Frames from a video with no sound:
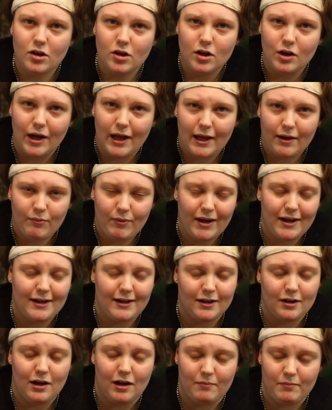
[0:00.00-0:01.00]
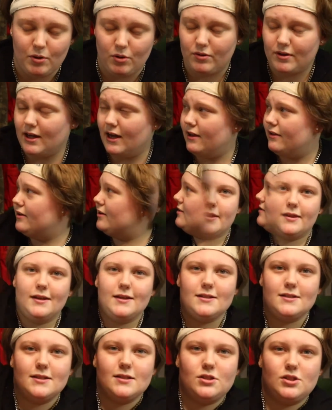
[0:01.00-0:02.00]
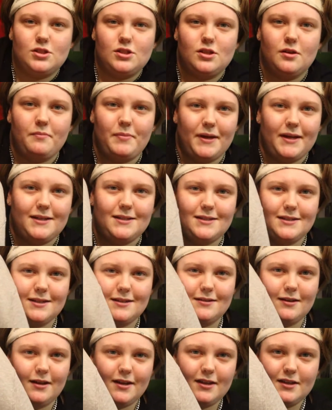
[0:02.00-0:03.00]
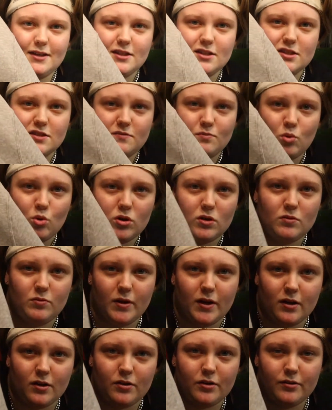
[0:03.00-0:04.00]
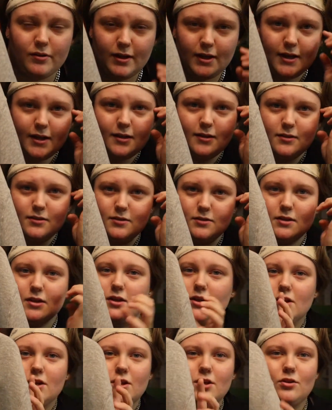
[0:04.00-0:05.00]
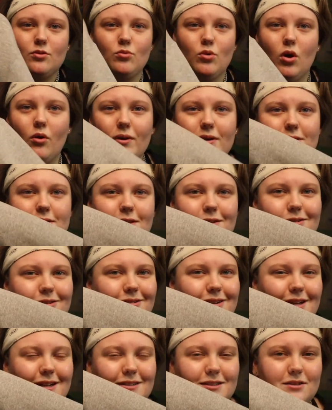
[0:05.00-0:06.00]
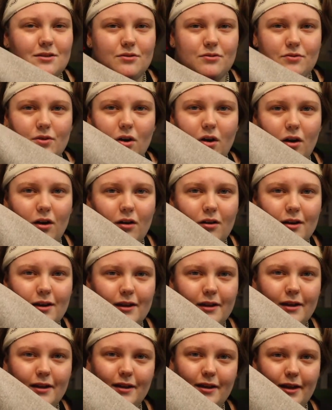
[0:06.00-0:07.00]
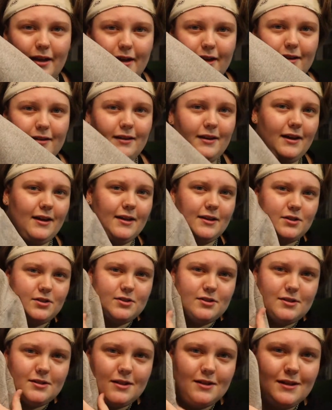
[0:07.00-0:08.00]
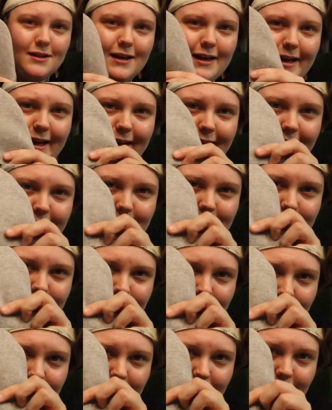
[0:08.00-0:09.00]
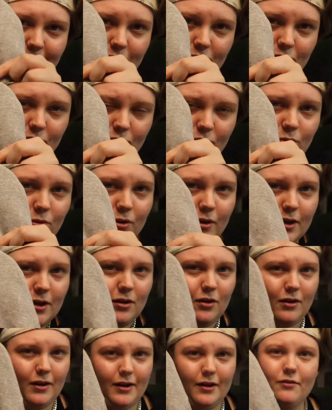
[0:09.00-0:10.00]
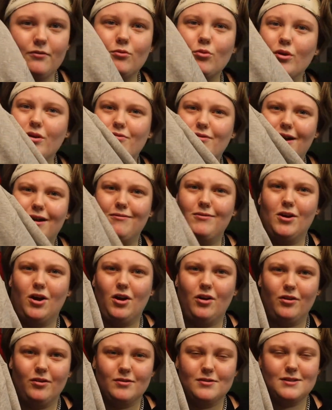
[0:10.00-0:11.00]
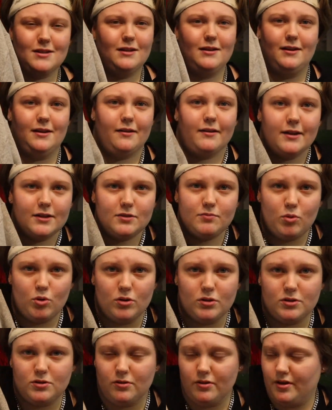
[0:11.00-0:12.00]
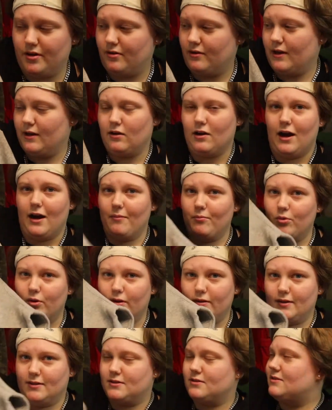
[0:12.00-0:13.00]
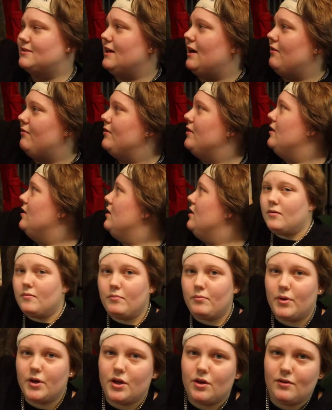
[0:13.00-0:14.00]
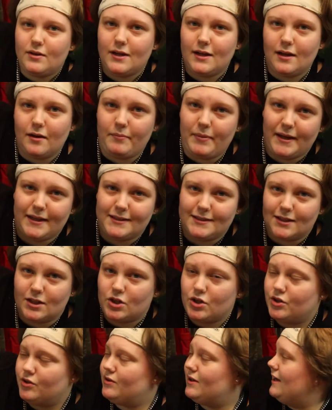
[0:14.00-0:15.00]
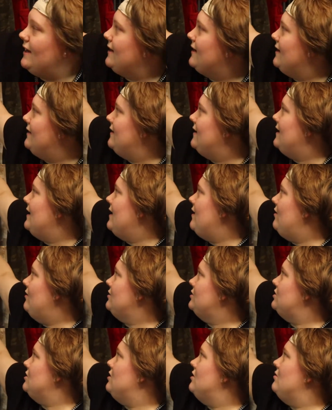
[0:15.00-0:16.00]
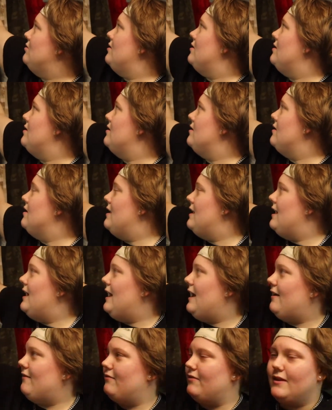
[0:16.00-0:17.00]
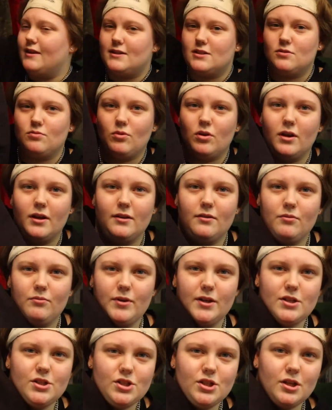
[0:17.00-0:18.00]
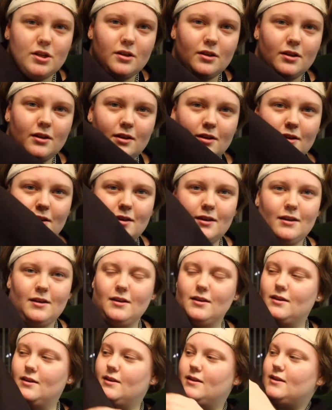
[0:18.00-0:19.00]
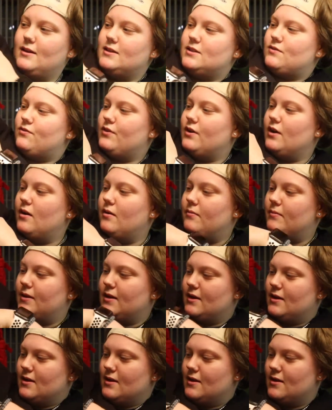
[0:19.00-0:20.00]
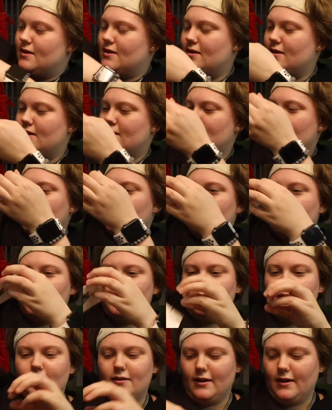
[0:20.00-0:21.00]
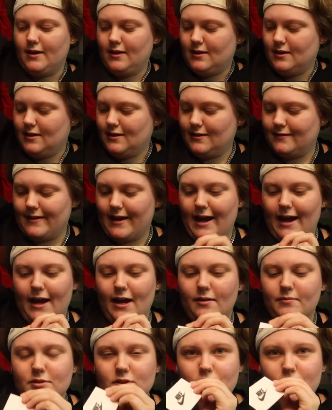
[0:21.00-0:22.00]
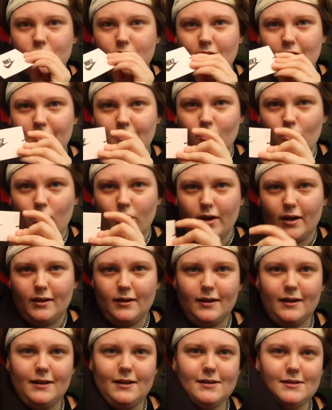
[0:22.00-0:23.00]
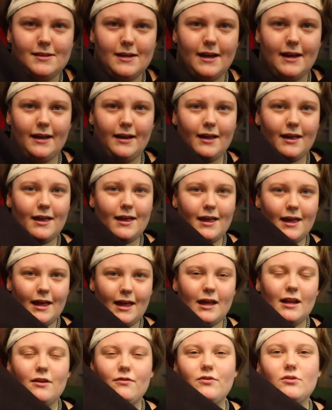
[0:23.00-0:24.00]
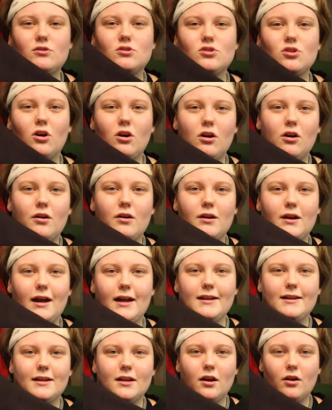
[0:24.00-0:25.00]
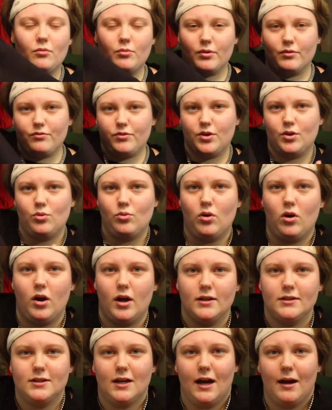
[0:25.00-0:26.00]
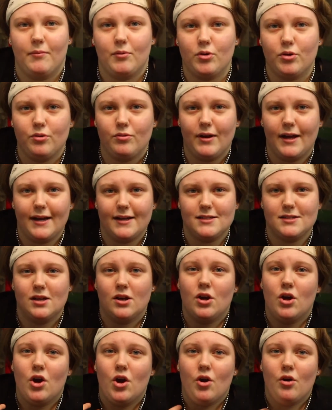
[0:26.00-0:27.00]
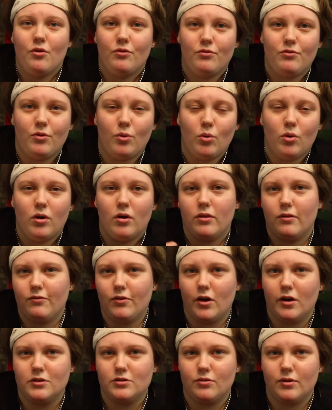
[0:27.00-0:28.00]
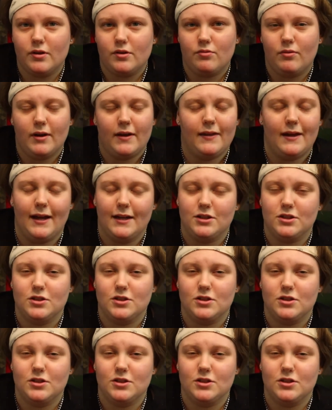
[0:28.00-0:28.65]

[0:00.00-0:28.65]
went ahead and got both colors. This is just a basic Nike sportswear crew neck, because you always need crew necks in the fall. And yeah, it's just has the Nike worded on it. $45 at any like sports store. You can go ahead and cop one of these yourself, but you need a basic crew neck. And then I also have this one, which is from Nike Lab. So you got the white Nike tag. And if you saw, I did a review on top crew necks for the fall of 2020 that